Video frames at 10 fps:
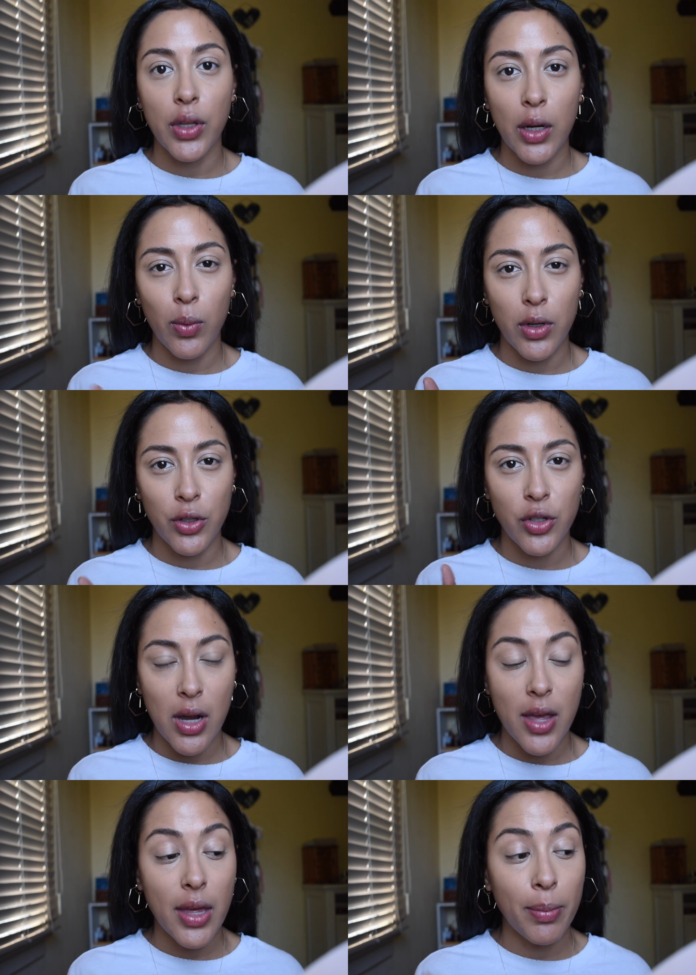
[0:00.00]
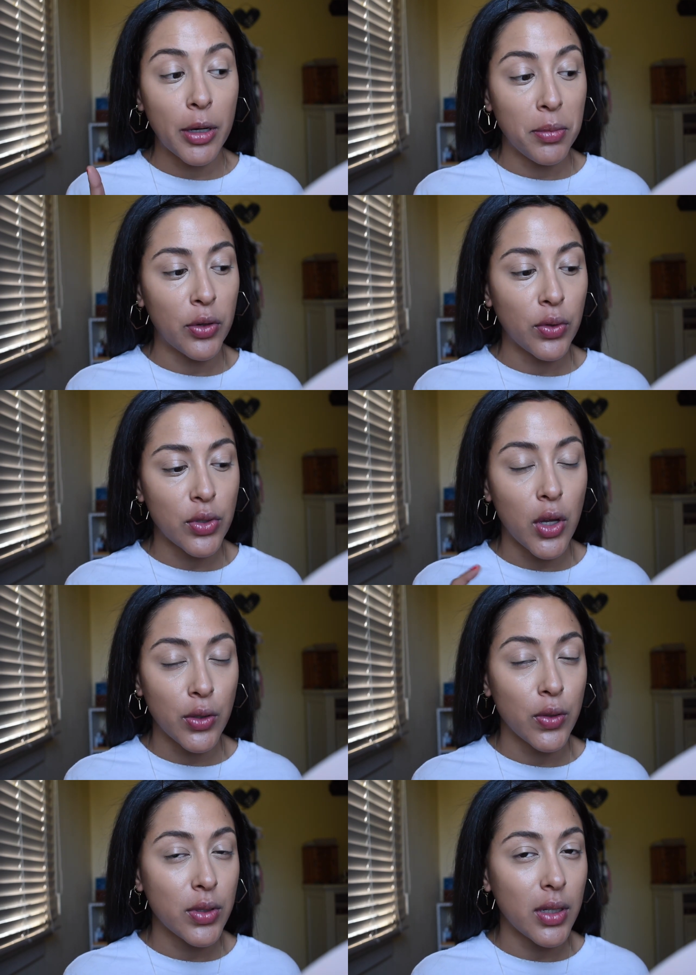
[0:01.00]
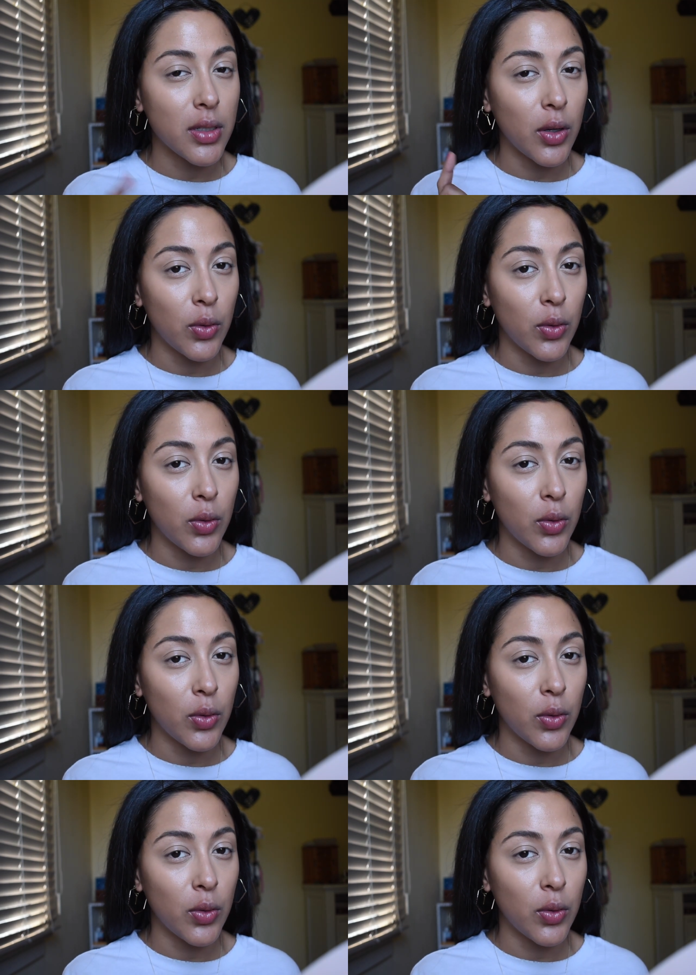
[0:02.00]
that I want to try that Bare Minerals also sent